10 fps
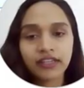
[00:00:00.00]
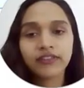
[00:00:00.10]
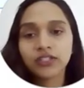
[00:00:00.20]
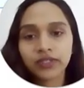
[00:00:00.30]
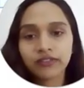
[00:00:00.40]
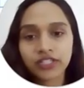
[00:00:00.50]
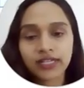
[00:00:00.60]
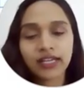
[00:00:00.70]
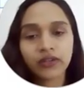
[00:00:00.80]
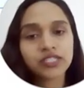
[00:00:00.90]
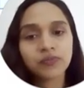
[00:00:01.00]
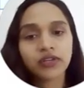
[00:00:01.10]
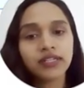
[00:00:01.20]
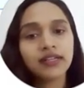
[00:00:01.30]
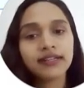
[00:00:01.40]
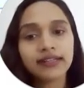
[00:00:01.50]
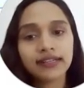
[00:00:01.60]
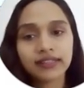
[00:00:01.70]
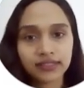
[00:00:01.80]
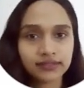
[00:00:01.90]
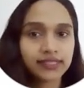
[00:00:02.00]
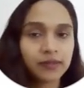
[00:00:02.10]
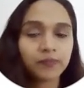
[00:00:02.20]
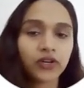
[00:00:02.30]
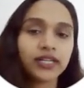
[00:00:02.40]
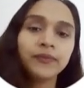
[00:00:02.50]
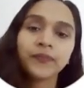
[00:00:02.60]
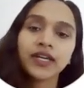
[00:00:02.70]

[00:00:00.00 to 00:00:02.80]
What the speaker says: given to the vision language model, the CLIP model,